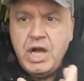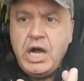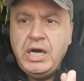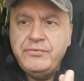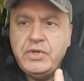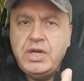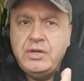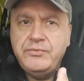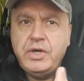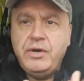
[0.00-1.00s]
of
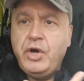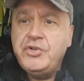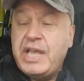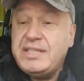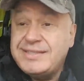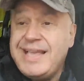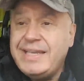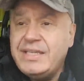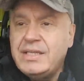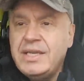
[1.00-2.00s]
on that
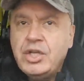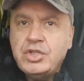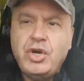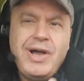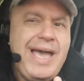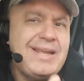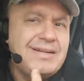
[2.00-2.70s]
site. So I had a